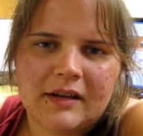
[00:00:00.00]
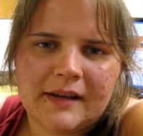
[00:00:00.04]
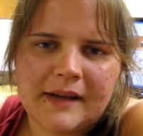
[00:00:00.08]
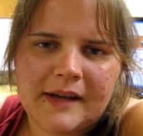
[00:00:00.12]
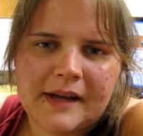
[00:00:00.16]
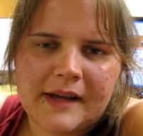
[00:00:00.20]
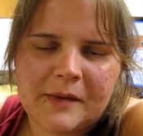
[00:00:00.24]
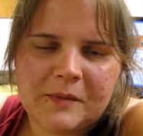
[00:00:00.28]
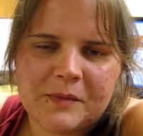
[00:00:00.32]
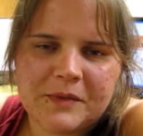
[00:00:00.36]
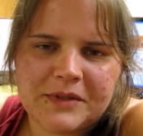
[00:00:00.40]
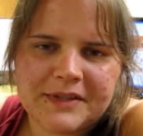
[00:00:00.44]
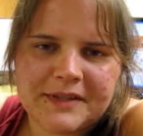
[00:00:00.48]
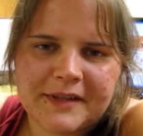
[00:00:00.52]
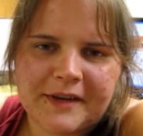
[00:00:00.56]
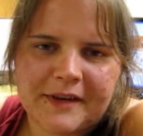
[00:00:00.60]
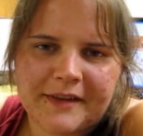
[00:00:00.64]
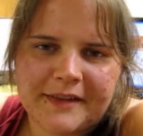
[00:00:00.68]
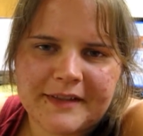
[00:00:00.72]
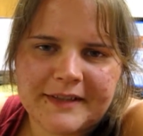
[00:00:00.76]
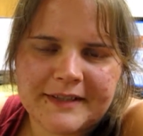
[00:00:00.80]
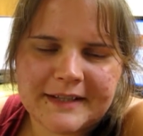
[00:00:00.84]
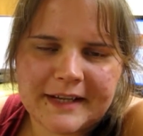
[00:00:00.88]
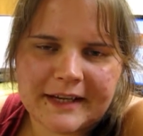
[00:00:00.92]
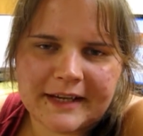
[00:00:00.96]
And we saw
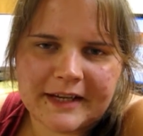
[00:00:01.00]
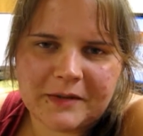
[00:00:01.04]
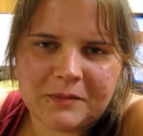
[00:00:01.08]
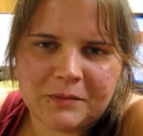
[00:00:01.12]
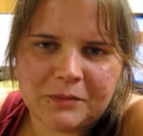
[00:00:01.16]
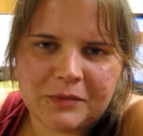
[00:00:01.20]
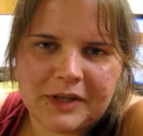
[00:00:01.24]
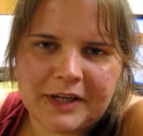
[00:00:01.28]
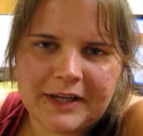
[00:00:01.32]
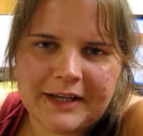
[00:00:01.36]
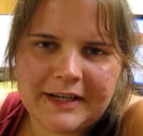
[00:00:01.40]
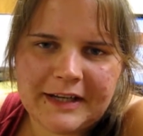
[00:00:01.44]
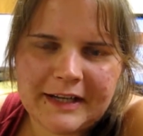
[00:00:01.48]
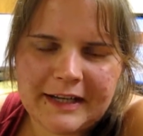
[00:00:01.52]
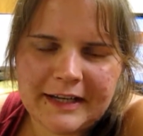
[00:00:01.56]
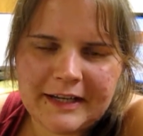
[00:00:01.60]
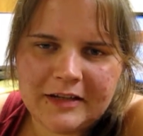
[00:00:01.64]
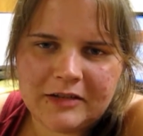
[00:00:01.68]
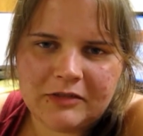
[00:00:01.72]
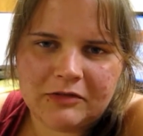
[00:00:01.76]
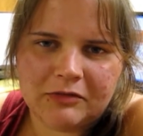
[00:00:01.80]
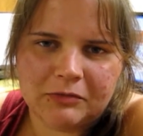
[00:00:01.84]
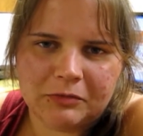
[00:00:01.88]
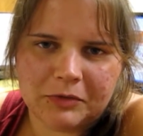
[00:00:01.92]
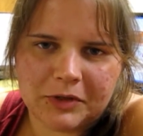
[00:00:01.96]
the second plane hit
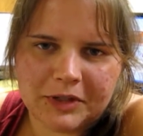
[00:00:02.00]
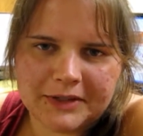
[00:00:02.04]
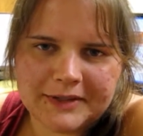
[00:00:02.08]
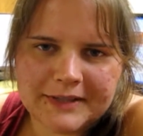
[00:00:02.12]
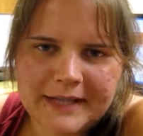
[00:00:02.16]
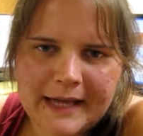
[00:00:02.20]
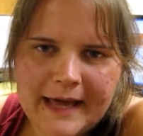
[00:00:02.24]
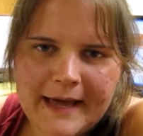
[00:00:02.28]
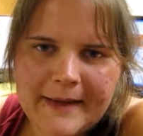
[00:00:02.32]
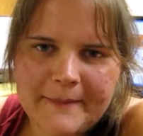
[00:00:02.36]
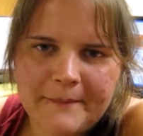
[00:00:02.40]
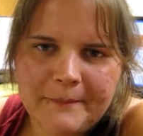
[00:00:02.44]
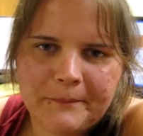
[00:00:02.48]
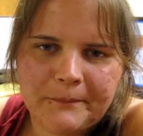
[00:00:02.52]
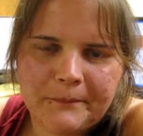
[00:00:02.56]
in real time.